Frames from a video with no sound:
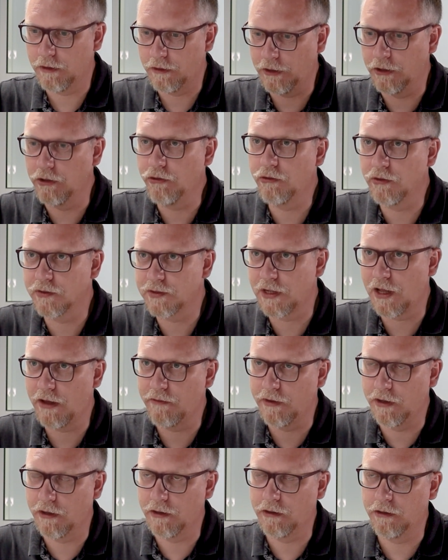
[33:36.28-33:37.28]
in
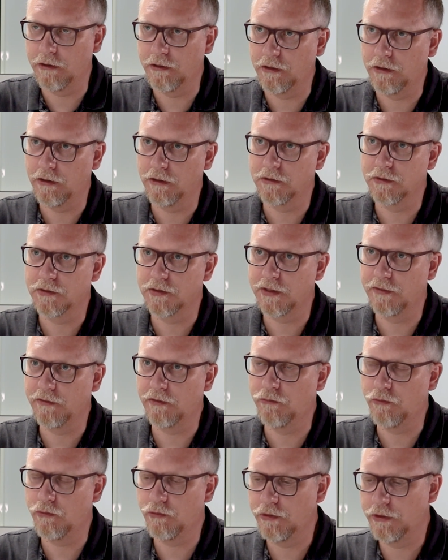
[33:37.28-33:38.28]
Yugoslavia, in the
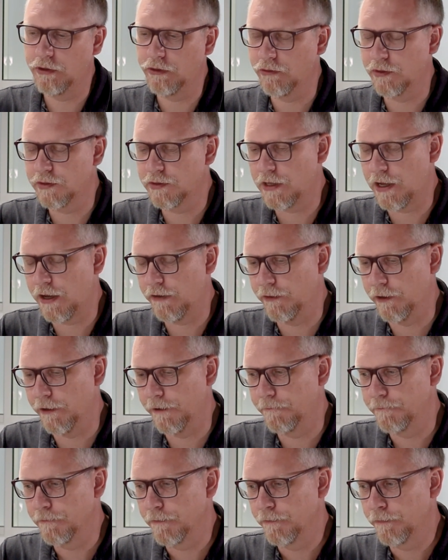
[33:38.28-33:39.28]
civil war in
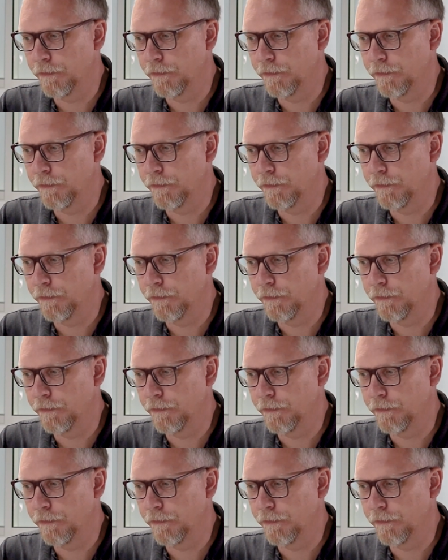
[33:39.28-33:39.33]
Yugoslavia.